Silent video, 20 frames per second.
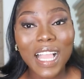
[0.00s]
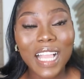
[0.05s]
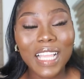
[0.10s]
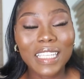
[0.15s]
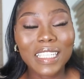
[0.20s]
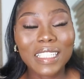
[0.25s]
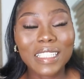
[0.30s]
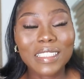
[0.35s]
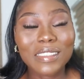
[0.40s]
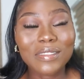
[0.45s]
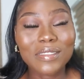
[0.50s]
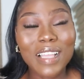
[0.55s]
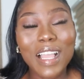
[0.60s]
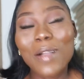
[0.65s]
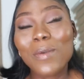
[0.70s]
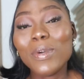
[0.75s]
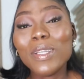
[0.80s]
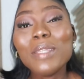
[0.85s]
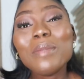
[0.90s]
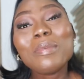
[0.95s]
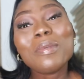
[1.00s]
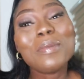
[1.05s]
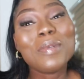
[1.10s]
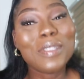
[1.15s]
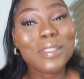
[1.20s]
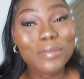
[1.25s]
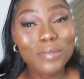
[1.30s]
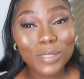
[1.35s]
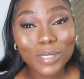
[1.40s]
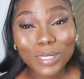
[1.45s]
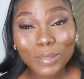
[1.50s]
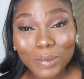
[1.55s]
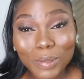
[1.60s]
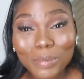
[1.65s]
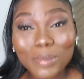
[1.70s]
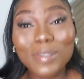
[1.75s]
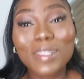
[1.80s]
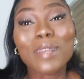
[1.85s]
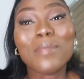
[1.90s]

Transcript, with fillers: and um, I want to be one of those people